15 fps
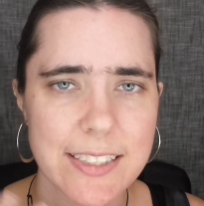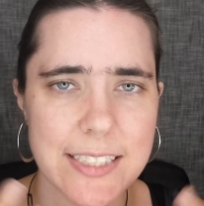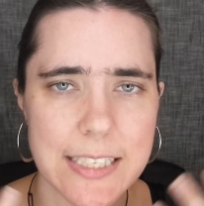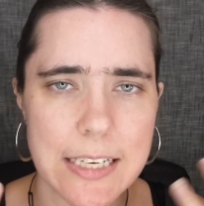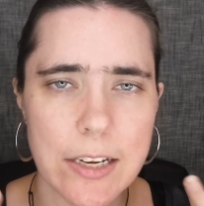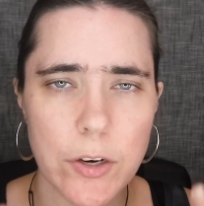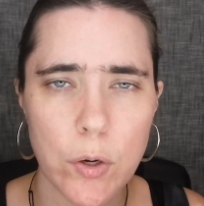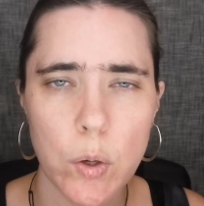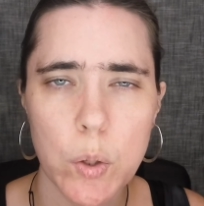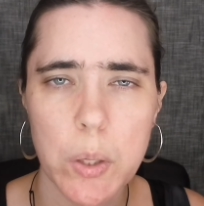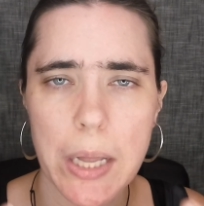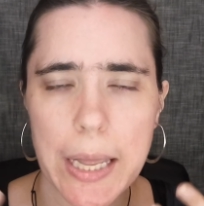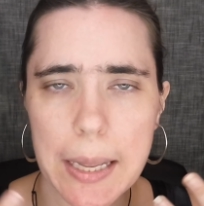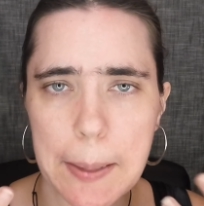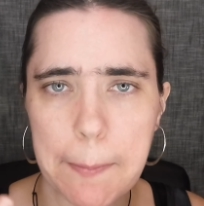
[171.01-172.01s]
it's not
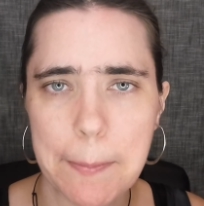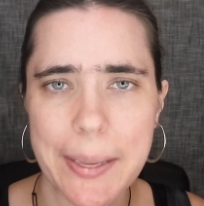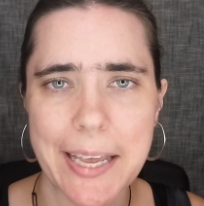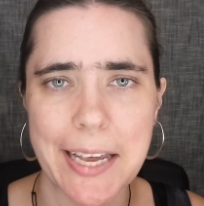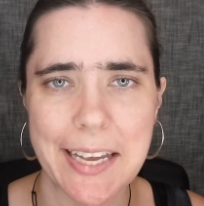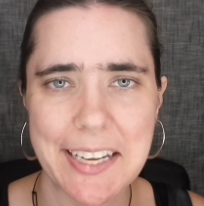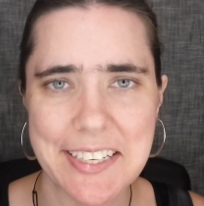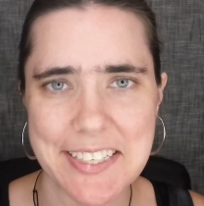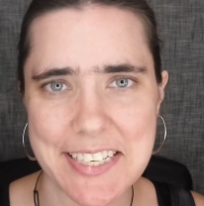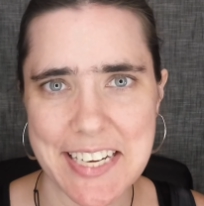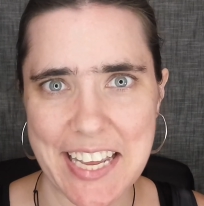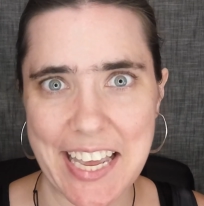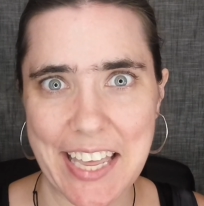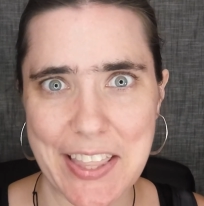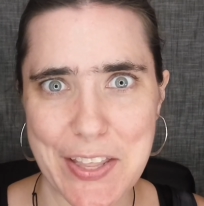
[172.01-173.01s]
all coming
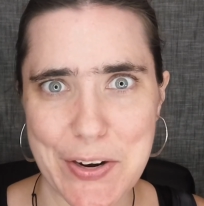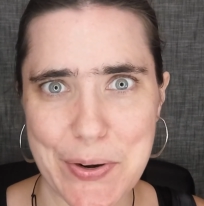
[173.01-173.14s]
together.